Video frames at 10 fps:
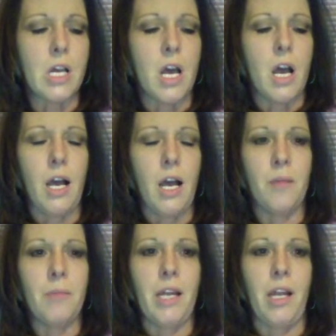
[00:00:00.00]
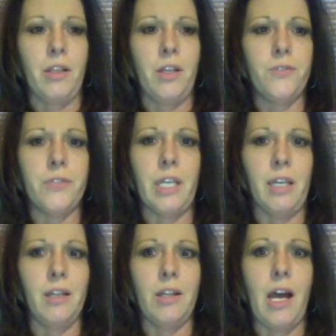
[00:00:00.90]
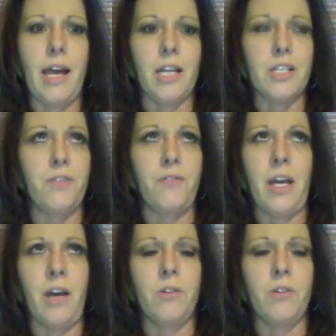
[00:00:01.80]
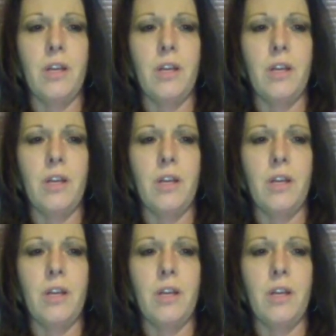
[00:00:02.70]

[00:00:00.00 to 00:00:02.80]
And I'll never forget, I actually found